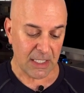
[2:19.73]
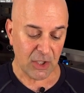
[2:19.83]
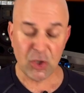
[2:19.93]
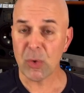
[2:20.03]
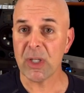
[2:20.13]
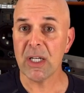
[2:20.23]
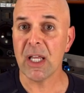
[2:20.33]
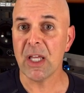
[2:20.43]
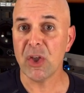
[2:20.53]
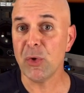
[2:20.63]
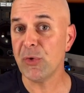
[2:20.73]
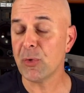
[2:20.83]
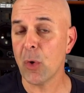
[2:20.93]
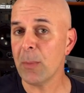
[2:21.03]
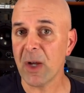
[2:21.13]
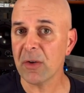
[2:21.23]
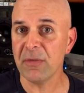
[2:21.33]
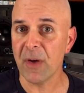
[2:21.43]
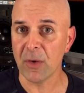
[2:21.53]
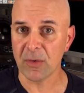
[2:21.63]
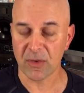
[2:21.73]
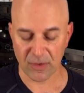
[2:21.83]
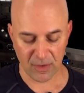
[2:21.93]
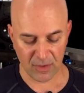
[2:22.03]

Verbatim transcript: you can use your own microphones.